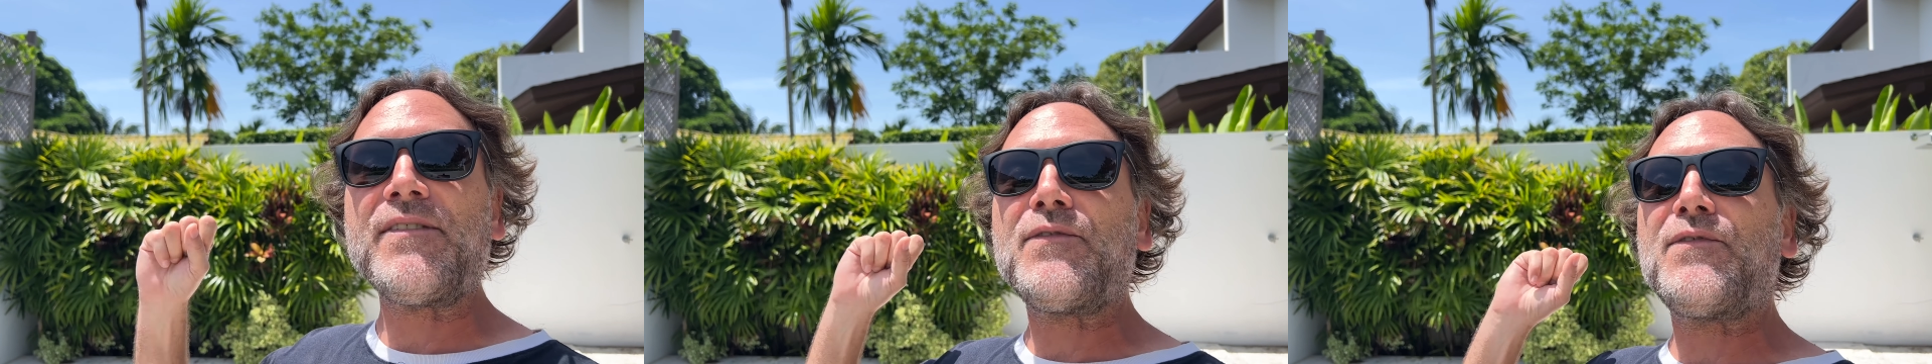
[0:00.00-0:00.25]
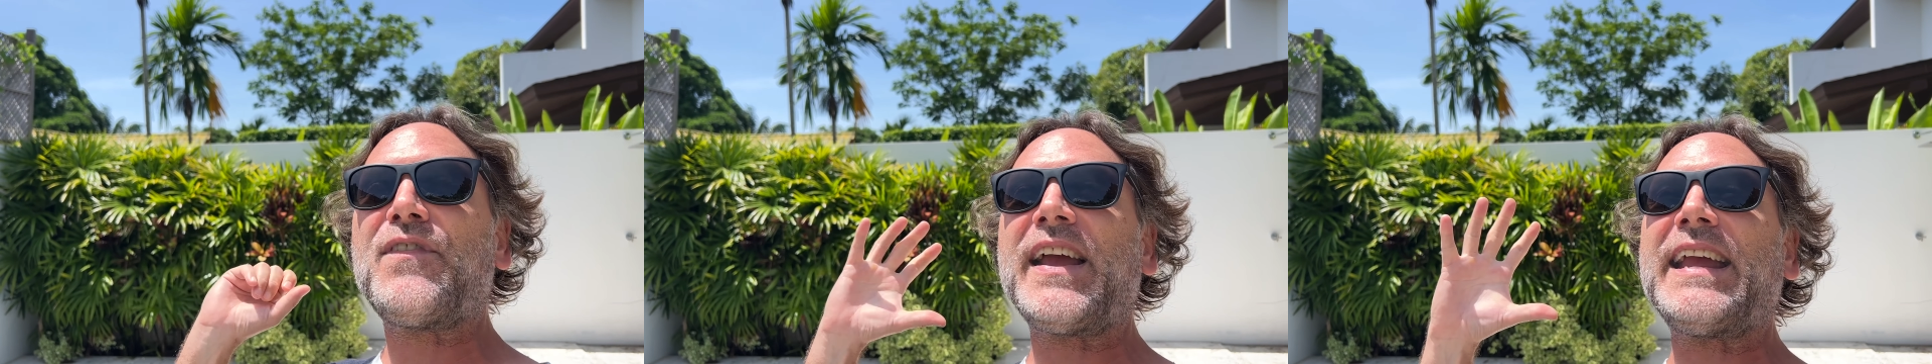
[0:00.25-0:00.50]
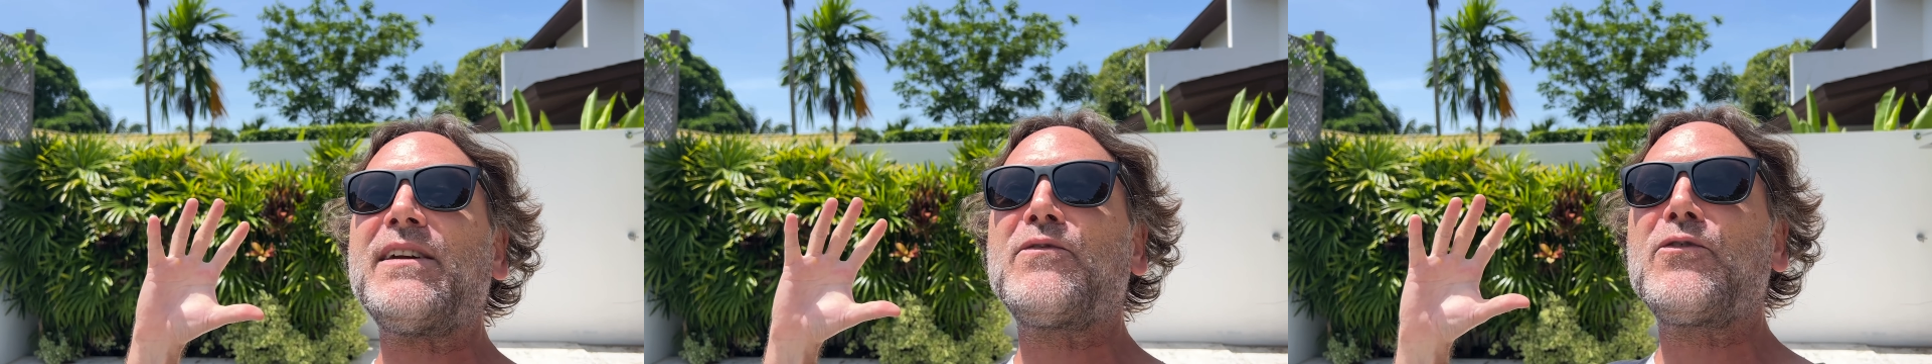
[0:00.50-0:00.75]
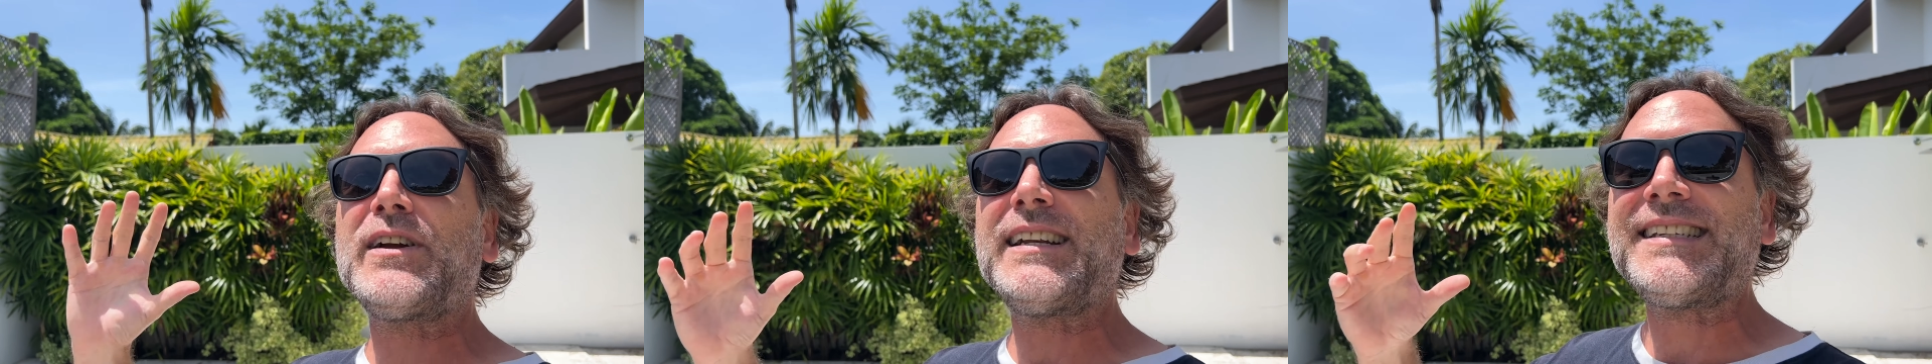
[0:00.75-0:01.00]

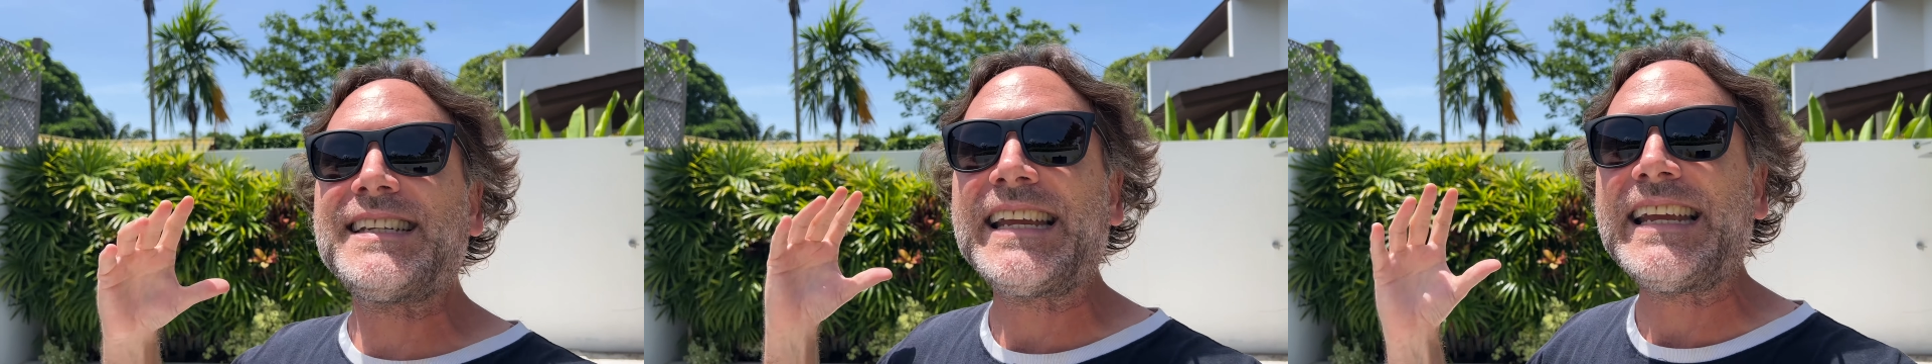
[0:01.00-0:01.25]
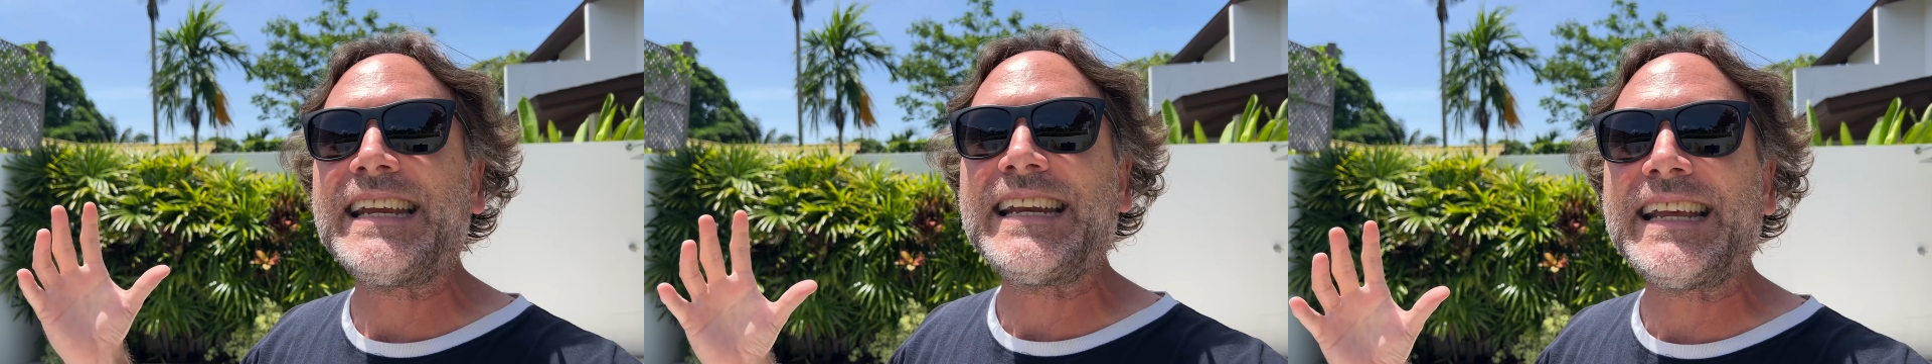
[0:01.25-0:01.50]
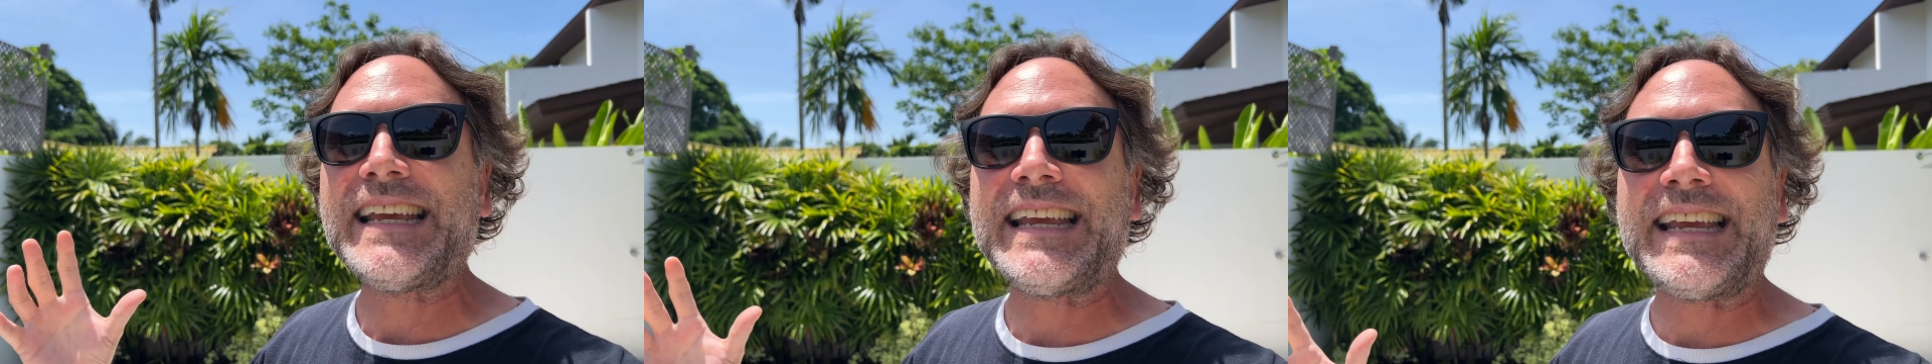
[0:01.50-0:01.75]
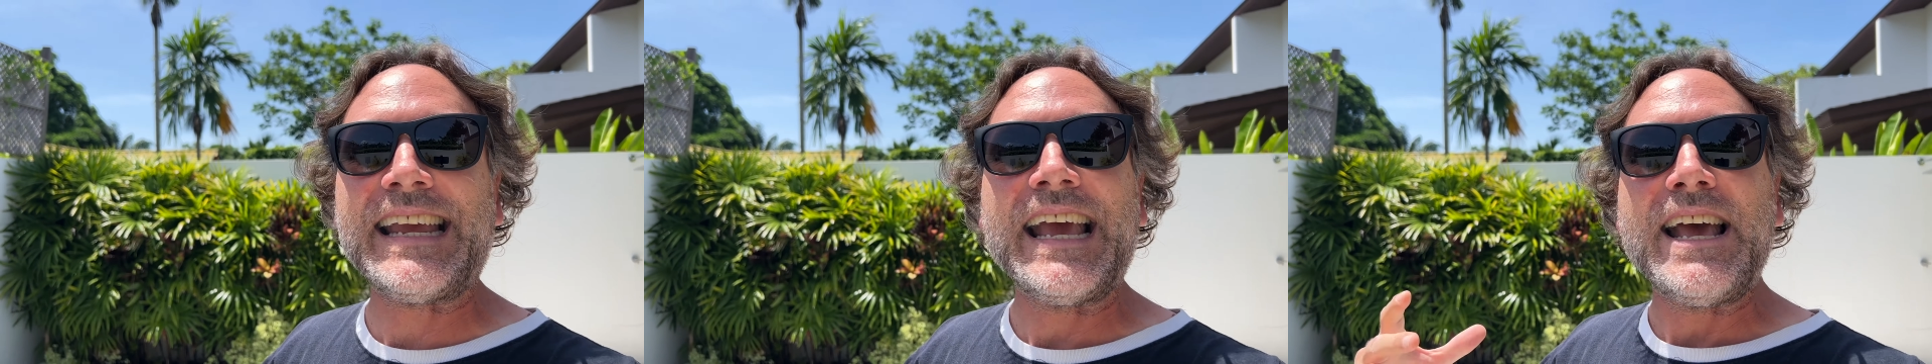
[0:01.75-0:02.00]
favorite
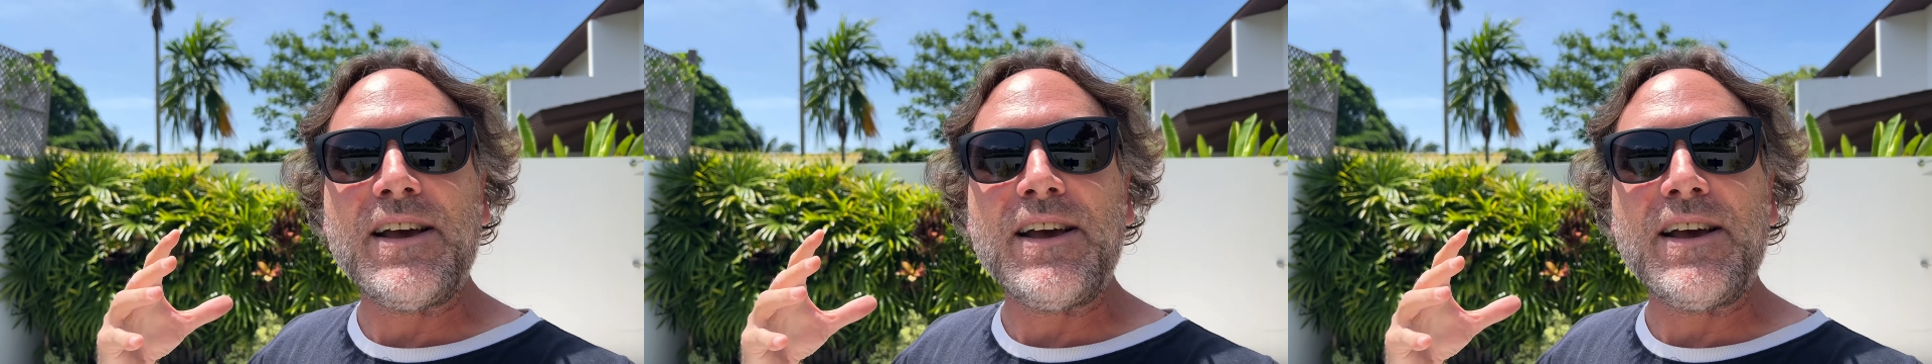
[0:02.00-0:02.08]
Teenee